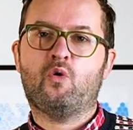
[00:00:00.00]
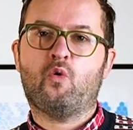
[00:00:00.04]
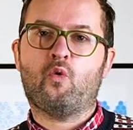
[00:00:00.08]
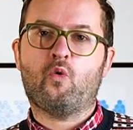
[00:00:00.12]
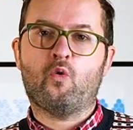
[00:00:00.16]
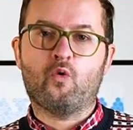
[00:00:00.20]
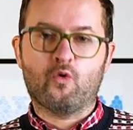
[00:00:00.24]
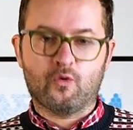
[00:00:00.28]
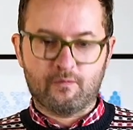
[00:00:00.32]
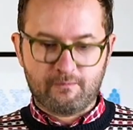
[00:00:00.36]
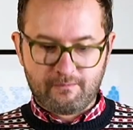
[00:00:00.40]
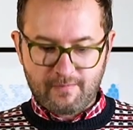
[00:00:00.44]

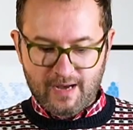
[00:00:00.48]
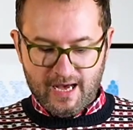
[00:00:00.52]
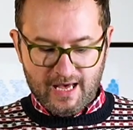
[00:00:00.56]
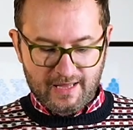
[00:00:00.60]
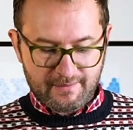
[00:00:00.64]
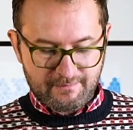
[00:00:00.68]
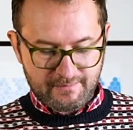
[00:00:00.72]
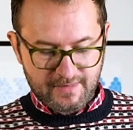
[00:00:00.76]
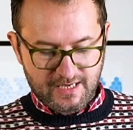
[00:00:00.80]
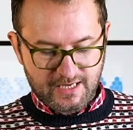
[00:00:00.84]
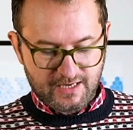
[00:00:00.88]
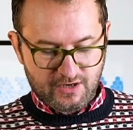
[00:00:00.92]
or
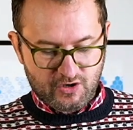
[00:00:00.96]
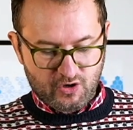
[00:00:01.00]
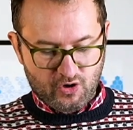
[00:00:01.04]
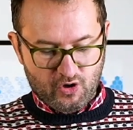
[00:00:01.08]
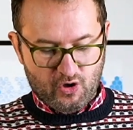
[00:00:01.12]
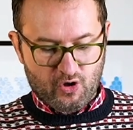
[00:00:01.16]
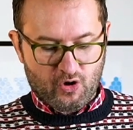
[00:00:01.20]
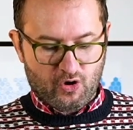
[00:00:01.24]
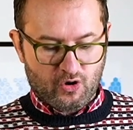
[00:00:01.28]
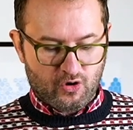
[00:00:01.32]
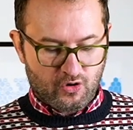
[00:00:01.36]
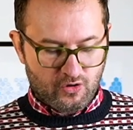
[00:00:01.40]
man-made
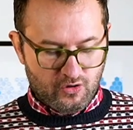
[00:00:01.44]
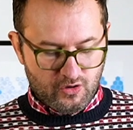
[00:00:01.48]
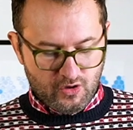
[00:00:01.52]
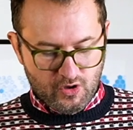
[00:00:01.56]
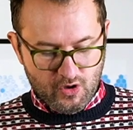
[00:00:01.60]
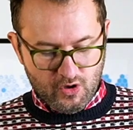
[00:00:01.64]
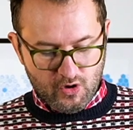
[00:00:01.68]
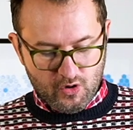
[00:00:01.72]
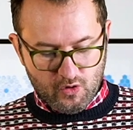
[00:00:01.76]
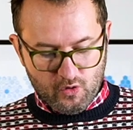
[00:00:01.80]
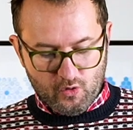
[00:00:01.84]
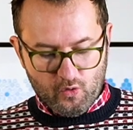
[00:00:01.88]
law
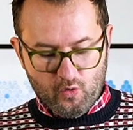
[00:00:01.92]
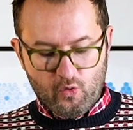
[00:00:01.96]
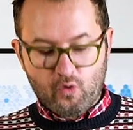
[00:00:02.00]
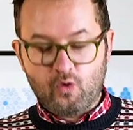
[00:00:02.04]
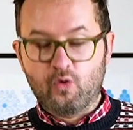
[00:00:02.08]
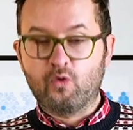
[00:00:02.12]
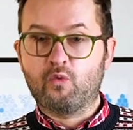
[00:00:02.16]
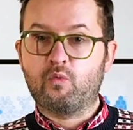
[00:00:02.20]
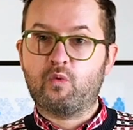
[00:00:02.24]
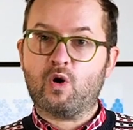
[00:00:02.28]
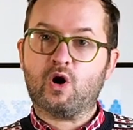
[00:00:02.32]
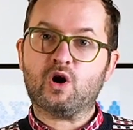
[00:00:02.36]

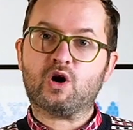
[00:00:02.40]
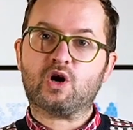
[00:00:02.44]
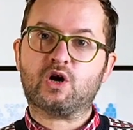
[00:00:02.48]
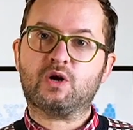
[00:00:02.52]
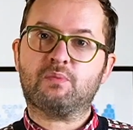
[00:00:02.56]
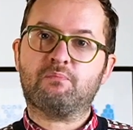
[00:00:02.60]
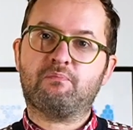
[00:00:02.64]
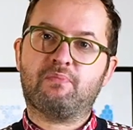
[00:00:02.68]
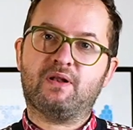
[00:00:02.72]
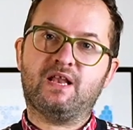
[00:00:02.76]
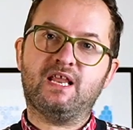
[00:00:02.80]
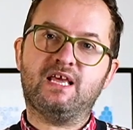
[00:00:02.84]
or
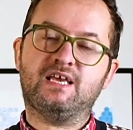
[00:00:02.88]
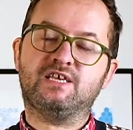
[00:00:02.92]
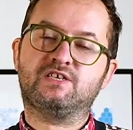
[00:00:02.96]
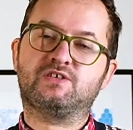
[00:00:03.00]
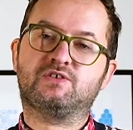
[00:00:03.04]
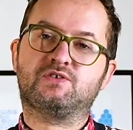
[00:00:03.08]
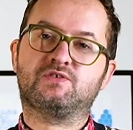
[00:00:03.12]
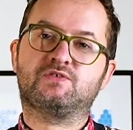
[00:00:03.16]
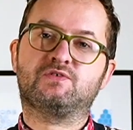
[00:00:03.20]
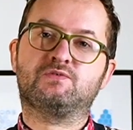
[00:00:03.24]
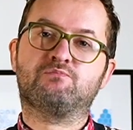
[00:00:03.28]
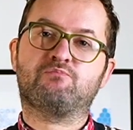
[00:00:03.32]

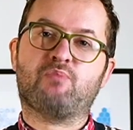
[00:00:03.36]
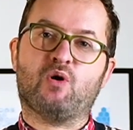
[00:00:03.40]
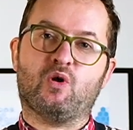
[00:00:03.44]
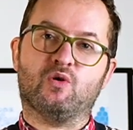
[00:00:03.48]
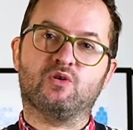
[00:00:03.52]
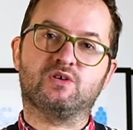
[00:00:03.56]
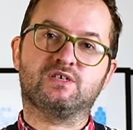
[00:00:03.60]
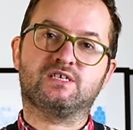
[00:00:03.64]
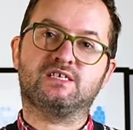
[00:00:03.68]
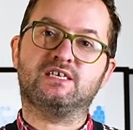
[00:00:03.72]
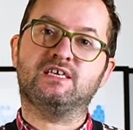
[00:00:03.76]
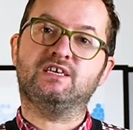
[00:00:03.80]
workplace
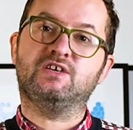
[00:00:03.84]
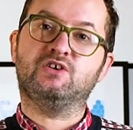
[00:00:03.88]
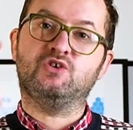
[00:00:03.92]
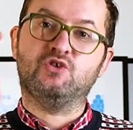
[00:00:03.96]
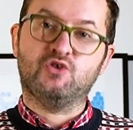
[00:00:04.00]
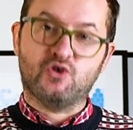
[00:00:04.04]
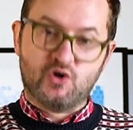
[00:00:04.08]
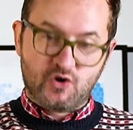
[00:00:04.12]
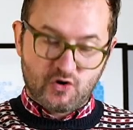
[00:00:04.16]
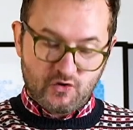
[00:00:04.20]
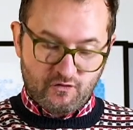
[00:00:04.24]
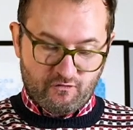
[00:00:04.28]
policy
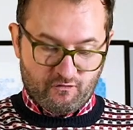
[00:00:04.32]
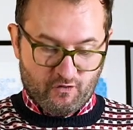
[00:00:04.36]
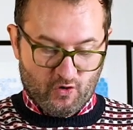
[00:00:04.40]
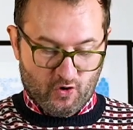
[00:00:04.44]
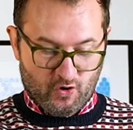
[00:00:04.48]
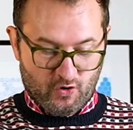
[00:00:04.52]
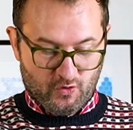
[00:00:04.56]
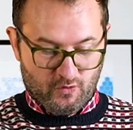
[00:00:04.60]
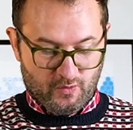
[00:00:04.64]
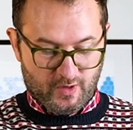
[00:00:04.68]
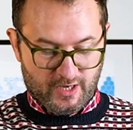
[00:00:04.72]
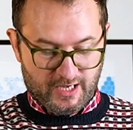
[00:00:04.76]
you're
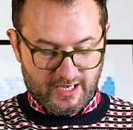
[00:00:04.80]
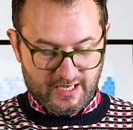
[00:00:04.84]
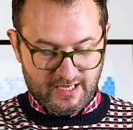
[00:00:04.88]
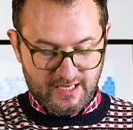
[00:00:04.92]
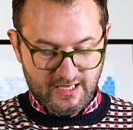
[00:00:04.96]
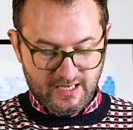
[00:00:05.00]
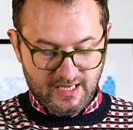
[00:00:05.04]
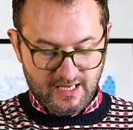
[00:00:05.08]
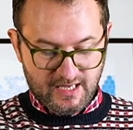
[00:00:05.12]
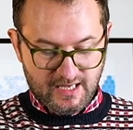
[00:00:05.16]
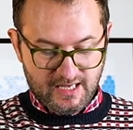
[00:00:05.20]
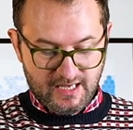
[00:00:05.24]
following
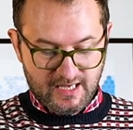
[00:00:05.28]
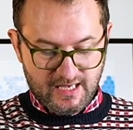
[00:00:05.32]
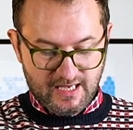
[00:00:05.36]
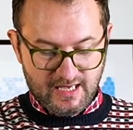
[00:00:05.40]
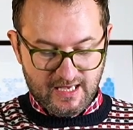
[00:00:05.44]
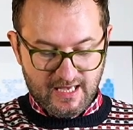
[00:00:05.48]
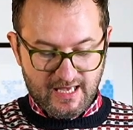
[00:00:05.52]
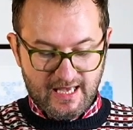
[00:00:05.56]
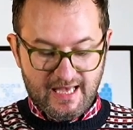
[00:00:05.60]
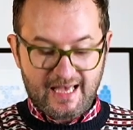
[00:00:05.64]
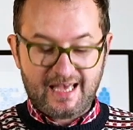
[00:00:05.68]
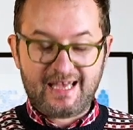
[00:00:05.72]

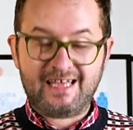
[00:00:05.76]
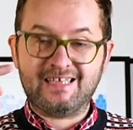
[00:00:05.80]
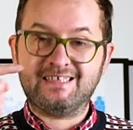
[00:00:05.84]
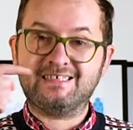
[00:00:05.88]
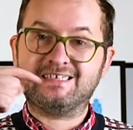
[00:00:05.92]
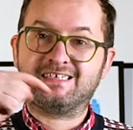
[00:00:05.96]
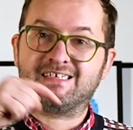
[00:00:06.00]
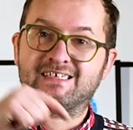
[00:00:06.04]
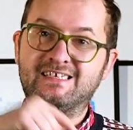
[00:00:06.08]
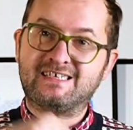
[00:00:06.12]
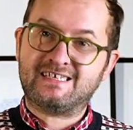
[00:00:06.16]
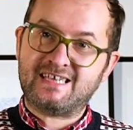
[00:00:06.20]

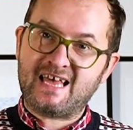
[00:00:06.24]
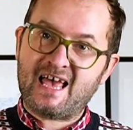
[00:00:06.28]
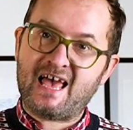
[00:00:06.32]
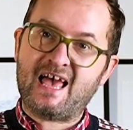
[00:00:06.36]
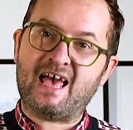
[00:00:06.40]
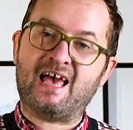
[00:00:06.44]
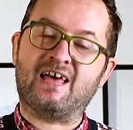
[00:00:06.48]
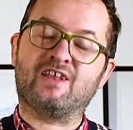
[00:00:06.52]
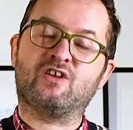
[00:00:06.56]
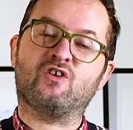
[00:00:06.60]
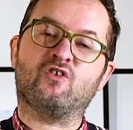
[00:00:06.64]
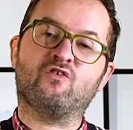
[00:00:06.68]

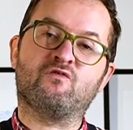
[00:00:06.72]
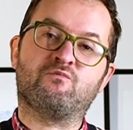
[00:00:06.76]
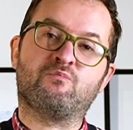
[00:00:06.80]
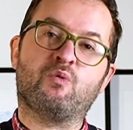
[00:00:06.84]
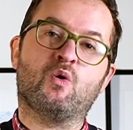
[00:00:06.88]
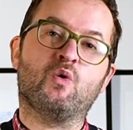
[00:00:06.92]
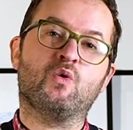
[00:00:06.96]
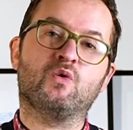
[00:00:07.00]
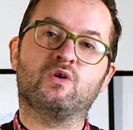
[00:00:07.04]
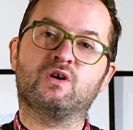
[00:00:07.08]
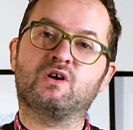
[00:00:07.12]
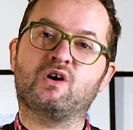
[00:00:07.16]
instead of
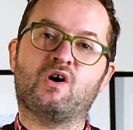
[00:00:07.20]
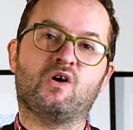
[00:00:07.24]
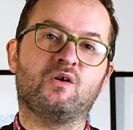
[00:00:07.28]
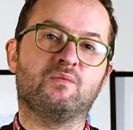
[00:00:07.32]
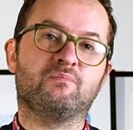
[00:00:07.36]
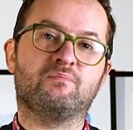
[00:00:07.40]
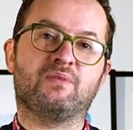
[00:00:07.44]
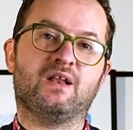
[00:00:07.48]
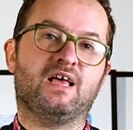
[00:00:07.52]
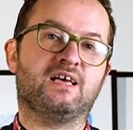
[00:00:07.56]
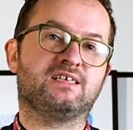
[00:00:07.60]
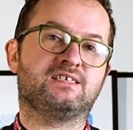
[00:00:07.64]
pouring
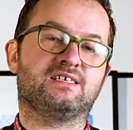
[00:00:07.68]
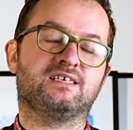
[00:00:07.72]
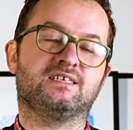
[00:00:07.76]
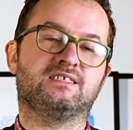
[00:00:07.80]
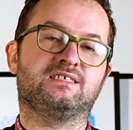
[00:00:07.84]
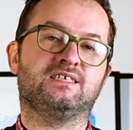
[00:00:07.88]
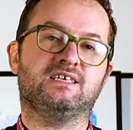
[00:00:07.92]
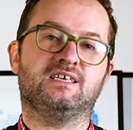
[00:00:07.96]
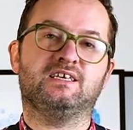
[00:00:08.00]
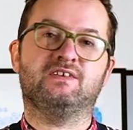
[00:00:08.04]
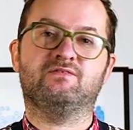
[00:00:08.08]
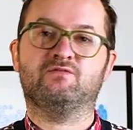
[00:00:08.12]
out blessing
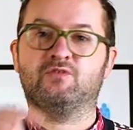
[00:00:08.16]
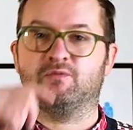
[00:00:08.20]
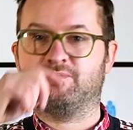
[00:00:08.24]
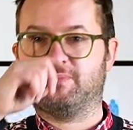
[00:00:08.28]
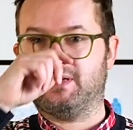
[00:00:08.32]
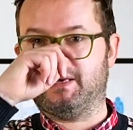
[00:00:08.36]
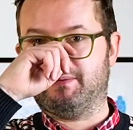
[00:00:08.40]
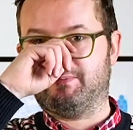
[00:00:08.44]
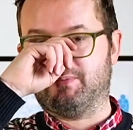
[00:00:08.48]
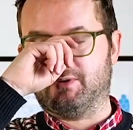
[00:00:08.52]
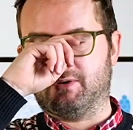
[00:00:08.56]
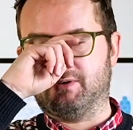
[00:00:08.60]
to evil
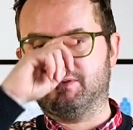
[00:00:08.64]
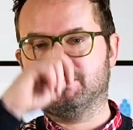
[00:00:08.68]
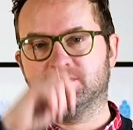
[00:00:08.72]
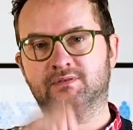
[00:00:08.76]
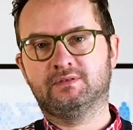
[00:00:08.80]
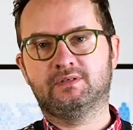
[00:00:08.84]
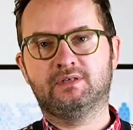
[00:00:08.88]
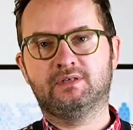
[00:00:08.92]
people.